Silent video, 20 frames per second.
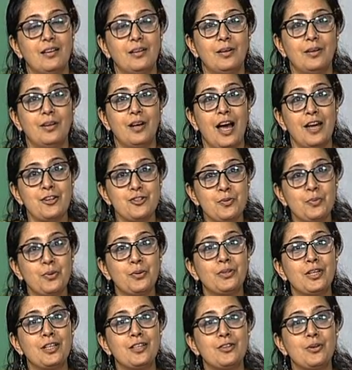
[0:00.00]
uh,
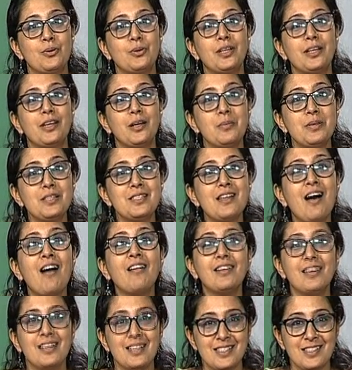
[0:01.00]
attribute that you know they can be
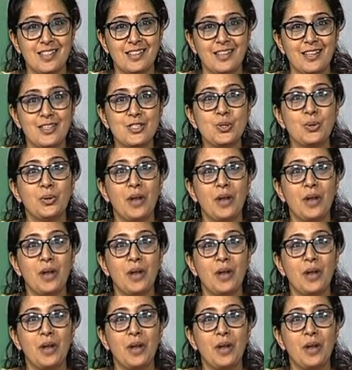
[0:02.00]
sung easily.